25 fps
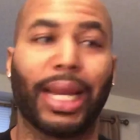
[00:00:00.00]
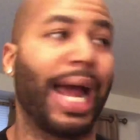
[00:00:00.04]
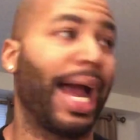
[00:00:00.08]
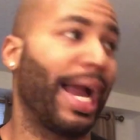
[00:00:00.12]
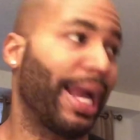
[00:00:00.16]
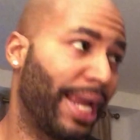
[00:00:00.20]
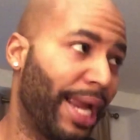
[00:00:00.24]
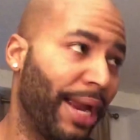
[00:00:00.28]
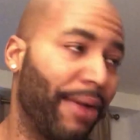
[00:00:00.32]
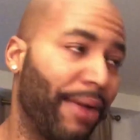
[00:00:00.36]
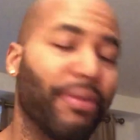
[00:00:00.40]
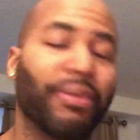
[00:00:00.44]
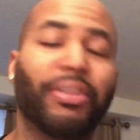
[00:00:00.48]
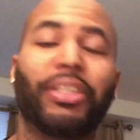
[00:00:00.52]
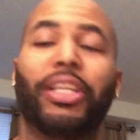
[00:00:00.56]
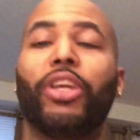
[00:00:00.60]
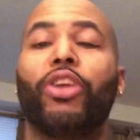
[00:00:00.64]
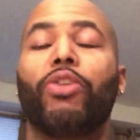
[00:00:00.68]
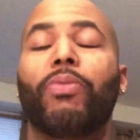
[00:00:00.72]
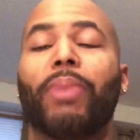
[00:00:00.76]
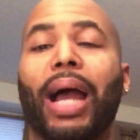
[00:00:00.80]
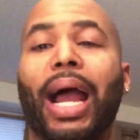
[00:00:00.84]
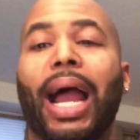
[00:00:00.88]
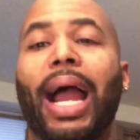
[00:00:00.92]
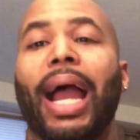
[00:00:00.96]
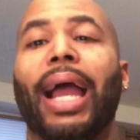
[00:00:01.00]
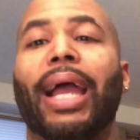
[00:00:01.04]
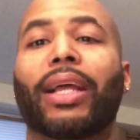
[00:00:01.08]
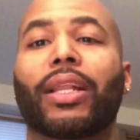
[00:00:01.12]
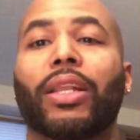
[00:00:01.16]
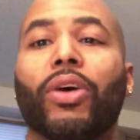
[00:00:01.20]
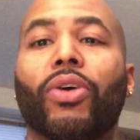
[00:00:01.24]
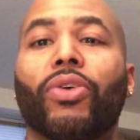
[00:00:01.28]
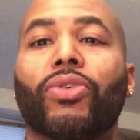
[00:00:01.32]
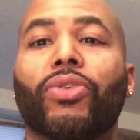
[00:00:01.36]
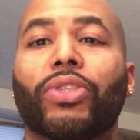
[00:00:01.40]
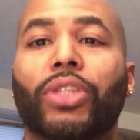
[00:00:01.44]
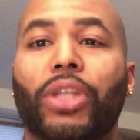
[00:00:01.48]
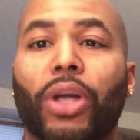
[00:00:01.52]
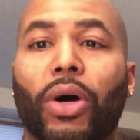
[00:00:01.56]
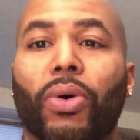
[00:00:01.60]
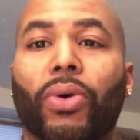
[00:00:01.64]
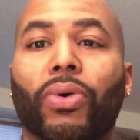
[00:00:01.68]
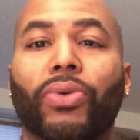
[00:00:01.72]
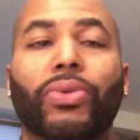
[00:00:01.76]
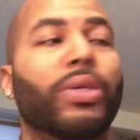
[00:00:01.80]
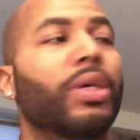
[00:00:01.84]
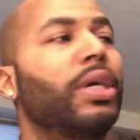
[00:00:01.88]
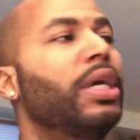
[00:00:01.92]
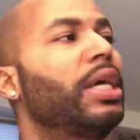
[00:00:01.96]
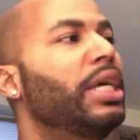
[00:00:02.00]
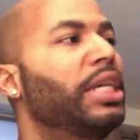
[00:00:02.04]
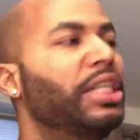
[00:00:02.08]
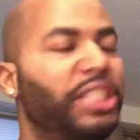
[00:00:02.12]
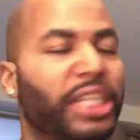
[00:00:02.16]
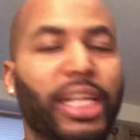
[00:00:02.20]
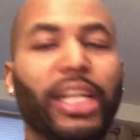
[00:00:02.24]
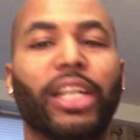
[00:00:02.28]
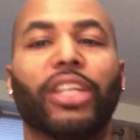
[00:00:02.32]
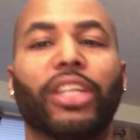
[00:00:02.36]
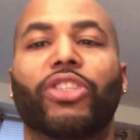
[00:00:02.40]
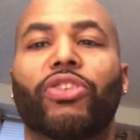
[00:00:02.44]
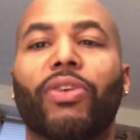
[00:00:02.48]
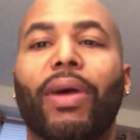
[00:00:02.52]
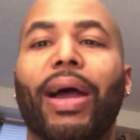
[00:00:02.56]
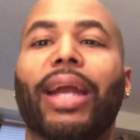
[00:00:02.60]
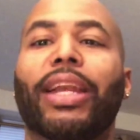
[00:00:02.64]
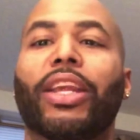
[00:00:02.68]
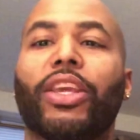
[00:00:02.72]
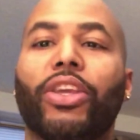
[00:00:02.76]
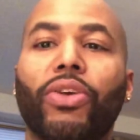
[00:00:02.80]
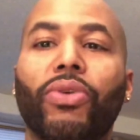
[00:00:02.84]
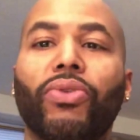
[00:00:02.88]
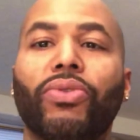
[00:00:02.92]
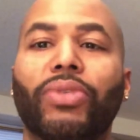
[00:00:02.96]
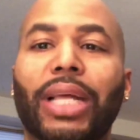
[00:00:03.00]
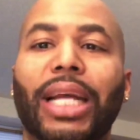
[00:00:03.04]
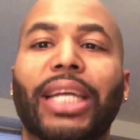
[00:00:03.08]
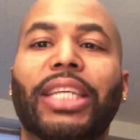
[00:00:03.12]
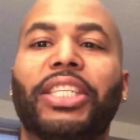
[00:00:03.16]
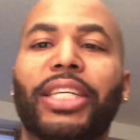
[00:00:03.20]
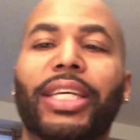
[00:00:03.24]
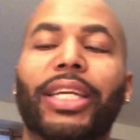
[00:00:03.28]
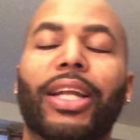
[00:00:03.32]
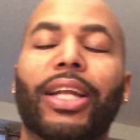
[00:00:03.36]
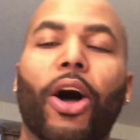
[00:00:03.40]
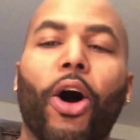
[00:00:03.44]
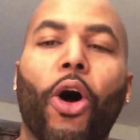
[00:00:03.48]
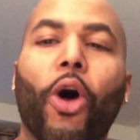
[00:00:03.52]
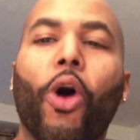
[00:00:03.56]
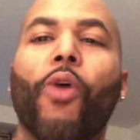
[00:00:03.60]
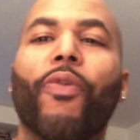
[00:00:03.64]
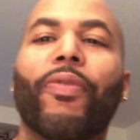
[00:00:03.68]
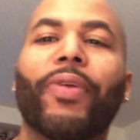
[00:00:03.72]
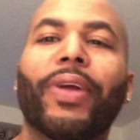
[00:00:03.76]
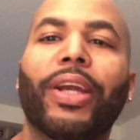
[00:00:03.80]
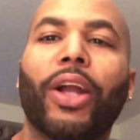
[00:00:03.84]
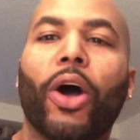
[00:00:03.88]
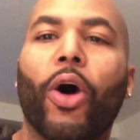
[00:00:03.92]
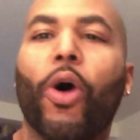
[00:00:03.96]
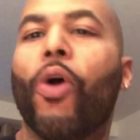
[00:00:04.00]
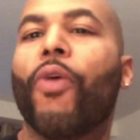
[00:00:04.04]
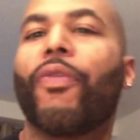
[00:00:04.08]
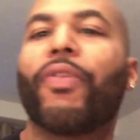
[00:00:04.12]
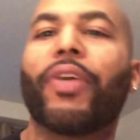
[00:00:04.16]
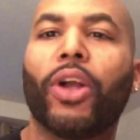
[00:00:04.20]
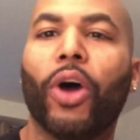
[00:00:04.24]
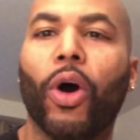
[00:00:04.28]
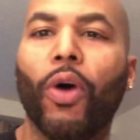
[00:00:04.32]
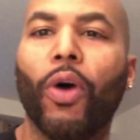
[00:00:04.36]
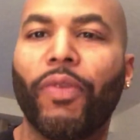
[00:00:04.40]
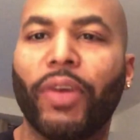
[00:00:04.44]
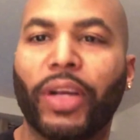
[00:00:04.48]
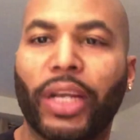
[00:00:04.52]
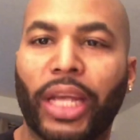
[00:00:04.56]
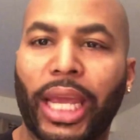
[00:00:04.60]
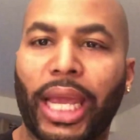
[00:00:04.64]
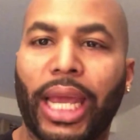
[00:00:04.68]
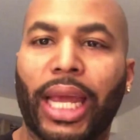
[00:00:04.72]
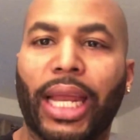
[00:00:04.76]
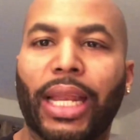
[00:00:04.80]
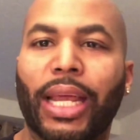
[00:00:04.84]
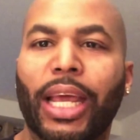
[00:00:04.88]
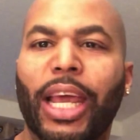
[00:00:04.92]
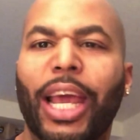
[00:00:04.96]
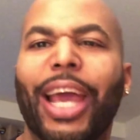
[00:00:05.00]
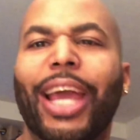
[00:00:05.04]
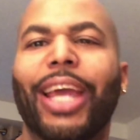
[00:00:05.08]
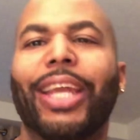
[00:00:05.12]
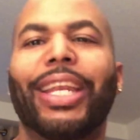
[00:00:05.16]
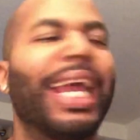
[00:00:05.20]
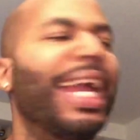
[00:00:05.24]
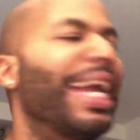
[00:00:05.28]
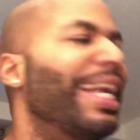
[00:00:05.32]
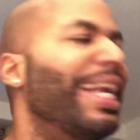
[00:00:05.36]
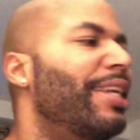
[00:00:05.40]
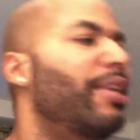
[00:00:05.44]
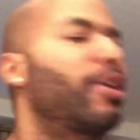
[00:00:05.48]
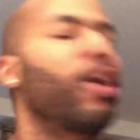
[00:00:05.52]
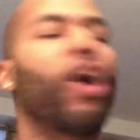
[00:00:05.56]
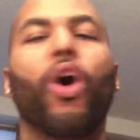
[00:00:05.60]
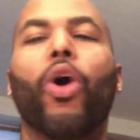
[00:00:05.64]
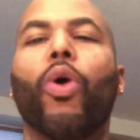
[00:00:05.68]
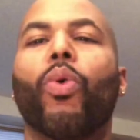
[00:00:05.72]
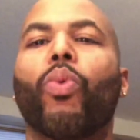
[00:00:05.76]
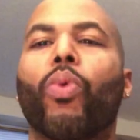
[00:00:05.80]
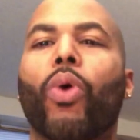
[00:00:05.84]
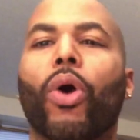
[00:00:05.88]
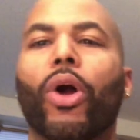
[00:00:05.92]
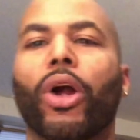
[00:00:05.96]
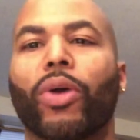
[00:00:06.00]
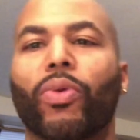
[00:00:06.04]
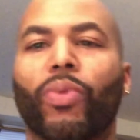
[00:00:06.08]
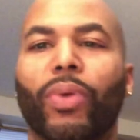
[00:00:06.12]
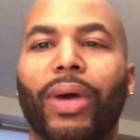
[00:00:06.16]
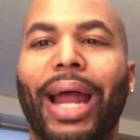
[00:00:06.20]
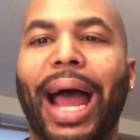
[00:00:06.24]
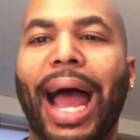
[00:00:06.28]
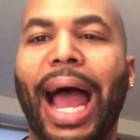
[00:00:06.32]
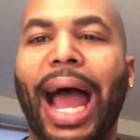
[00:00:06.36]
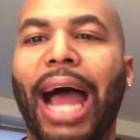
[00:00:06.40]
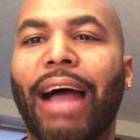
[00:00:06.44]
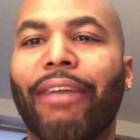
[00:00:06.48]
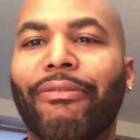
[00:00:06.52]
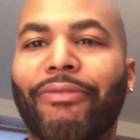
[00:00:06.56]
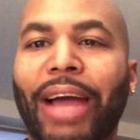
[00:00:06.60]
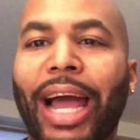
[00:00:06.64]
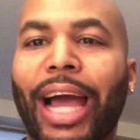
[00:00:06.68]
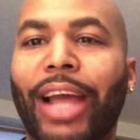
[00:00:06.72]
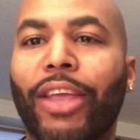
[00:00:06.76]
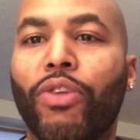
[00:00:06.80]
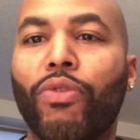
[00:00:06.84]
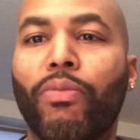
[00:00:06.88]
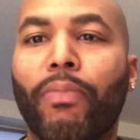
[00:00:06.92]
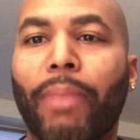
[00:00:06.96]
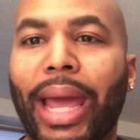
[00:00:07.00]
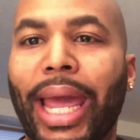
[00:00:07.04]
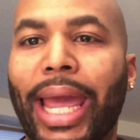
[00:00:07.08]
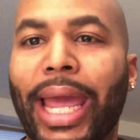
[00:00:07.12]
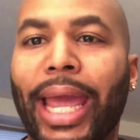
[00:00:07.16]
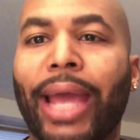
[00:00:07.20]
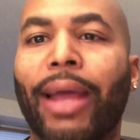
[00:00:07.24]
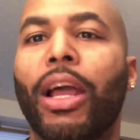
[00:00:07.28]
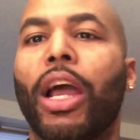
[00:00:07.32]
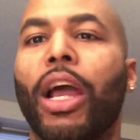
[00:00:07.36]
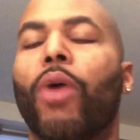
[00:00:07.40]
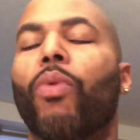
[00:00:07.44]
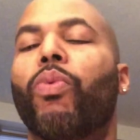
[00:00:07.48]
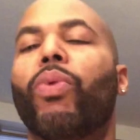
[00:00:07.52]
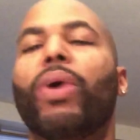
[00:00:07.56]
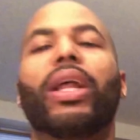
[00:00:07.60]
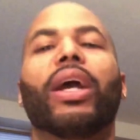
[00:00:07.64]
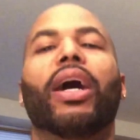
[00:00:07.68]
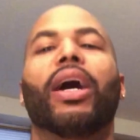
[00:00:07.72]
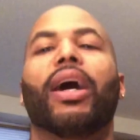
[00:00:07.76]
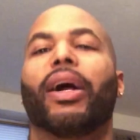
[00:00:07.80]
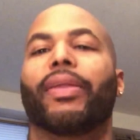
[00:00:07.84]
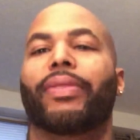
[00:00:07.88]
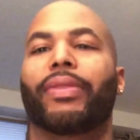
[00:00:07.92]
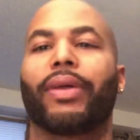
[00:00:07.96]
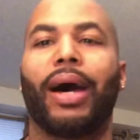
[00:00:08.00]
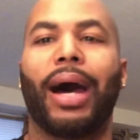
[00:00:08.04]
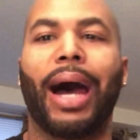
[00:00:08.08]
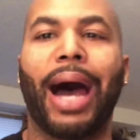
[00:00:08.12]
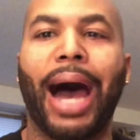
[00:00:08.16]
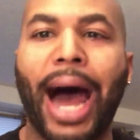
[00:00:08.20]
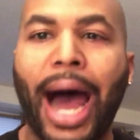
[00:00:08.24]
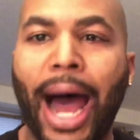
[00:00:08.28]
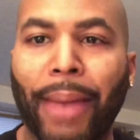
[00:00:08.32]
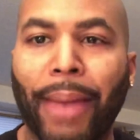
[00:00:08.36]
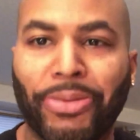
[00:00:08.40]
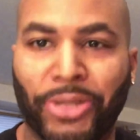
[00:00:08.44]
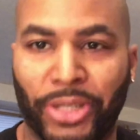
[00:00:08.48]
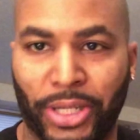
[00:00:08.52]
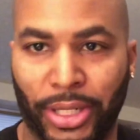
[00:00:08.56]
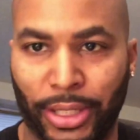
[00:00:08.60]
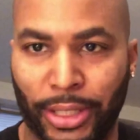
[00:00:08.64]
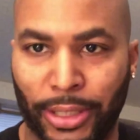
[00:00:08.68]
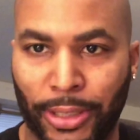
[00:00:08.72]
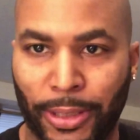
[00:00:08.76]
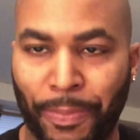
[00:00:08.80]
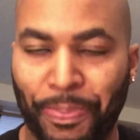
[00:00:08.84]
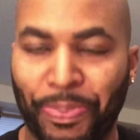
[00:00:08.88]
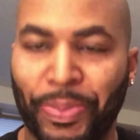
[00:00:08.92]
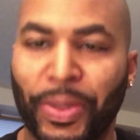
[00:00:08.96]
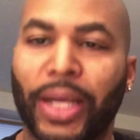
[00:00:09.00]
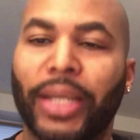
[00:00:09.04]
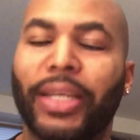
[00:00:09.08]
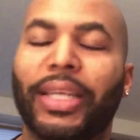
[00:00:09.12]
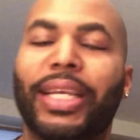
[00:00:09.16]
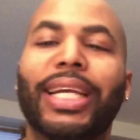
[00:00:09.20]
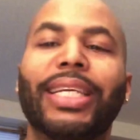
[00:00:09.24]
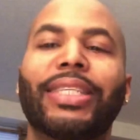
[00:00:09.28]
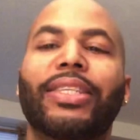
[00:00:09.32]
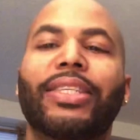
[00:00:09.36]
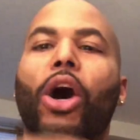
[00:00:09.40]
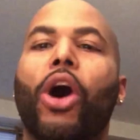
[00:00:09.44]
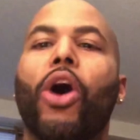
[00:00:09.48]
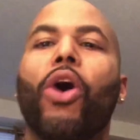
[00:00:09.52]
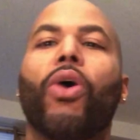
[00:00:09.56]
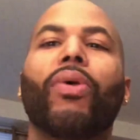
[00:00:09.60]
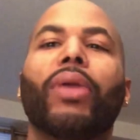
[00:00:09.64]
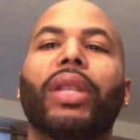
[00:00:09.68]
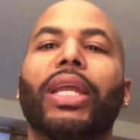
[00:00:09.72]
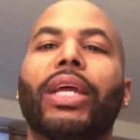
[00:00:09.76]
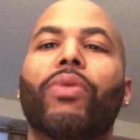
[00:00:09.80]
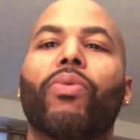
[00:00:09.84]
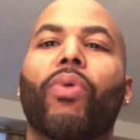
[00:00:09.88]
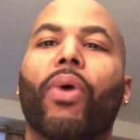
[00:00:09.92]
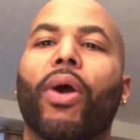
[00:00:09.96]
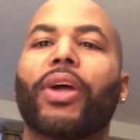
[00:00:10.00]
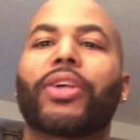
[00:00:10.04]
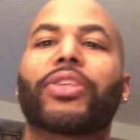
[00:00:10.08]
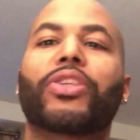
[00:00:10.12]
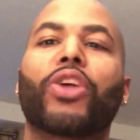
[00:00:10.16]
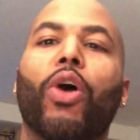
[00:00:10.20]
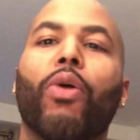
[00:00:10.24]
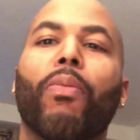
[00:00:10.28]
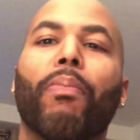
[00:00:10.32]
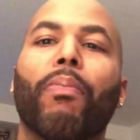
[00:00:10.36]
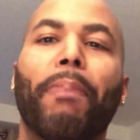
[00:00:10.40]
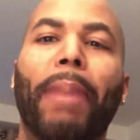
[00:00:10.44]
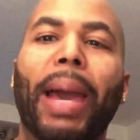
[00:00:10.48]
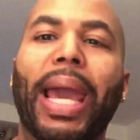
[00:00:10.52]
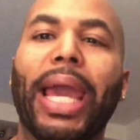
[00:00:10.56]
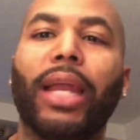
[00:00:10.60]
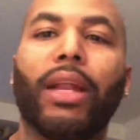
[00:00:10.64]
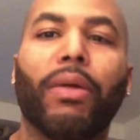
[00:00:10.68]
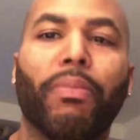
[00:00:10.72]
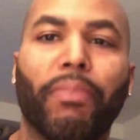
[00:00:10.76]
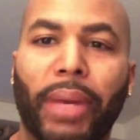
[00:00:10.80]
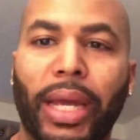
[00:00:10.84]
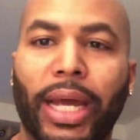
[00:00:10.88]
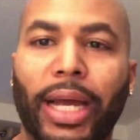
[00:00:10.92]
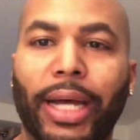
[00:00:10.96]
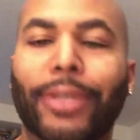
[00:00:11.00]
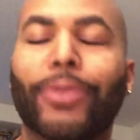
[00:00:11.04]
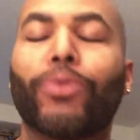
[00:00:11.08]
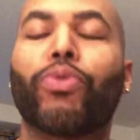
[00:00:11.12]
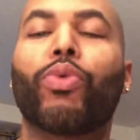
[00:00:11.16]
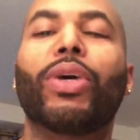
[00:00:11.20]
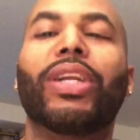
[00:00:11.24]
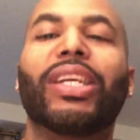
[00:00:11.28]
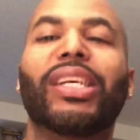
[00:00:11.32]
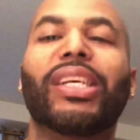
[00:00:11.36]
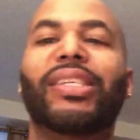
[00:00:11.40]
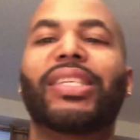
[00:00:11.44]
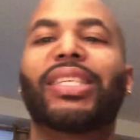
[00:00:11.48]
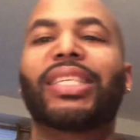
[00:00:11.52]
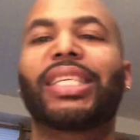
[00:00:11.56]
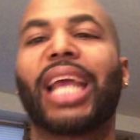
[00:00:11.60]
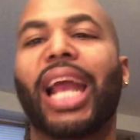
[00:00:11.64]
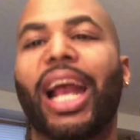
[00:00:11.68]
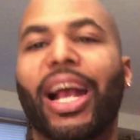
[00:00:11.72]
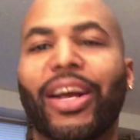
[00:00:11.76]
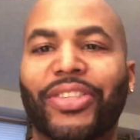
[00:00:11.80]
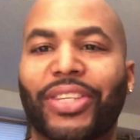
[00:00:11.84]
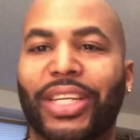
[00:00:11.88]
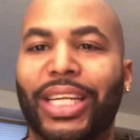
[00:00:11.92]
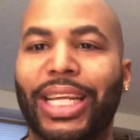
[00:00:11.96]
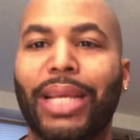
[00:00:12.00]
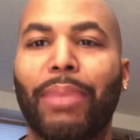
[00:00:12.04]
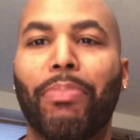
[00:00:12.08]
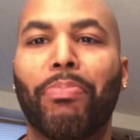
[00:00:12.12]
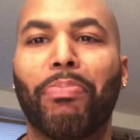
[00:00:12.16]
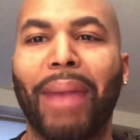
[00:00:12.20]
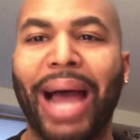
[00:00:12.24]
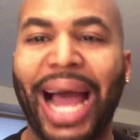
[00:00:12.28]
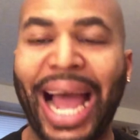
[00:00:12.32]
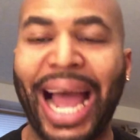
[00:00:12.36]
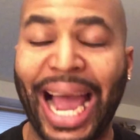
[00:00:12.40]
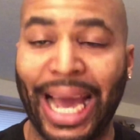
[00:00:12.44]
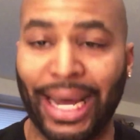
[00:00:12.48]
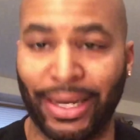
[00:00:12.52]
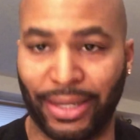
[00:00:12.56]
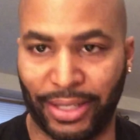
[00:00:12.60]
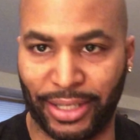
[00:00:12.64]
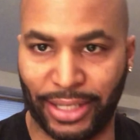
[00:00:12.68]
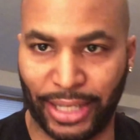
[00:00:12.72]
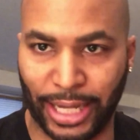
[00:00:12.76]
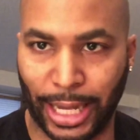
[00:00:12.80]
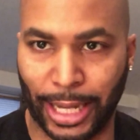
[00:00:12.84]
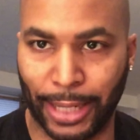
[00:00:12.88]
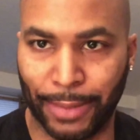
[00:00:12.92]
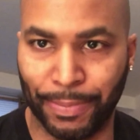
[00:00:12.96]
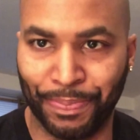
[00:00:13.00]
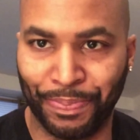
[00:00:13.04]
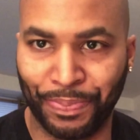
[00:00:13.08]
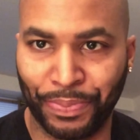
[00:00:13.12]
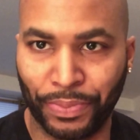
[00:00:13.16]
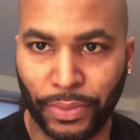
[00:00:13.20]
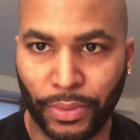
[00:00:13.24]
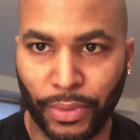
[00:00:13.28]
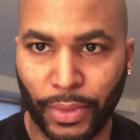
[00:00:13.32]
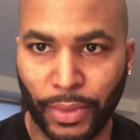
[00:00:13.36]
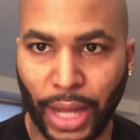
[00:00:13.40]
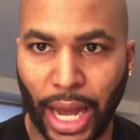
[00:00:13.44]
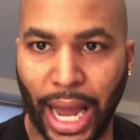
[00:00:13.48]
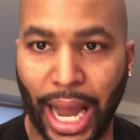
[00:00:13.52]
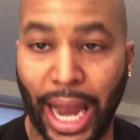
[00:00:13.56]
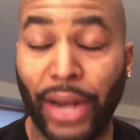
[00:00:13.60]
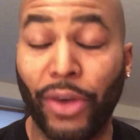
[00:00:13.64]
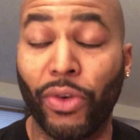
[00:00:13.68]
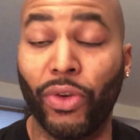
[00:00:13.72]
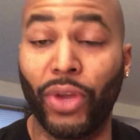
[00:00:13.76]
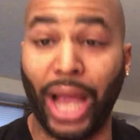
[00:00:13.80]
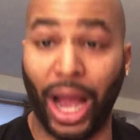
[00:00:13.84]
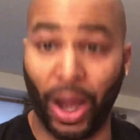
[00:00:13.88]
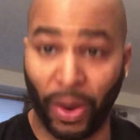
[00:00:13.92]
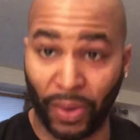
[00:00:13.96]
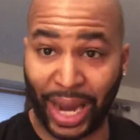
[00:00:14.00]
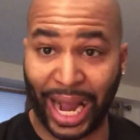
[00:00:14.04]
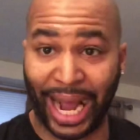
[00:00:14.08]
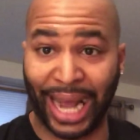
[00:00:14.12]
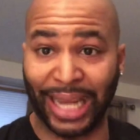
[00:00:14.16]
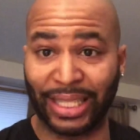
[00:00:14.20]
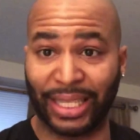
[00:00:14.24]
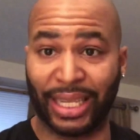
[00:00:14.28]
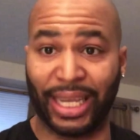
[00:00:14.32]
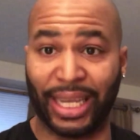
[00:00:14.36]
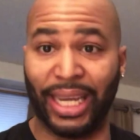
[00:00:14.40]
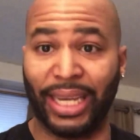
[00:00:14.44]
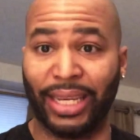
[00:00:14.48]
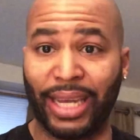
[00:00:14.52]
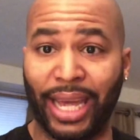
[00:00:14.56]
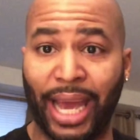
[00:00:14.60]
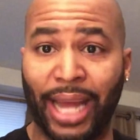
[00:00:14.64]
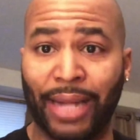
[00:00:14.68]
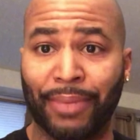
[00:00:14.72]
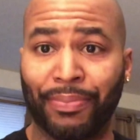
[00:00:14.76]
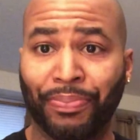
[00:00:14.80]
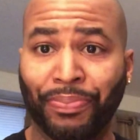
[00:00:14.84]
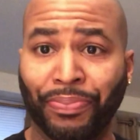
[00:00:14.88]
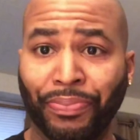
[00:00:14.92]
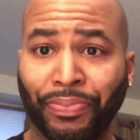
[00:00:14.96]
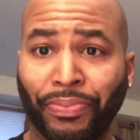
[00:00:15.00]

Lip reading: I guarantee you behind closed doors, she done tried to use that shit over and over and over again. It don't work with a high value man with other options. This only works on beta males with a scarcity mindset. All right, do y'all guys get that?